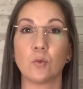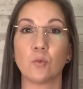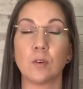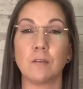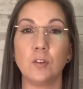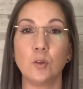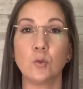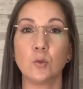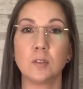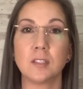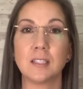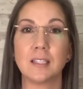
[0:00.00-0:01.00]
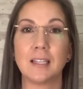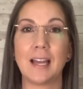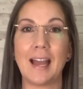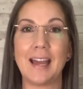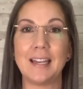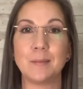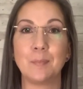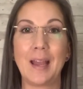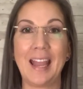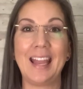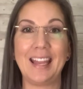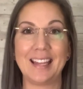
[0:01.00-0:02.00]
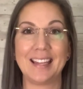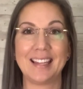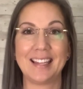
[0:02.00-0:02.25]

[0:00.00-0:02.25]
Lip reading: reviews and pay.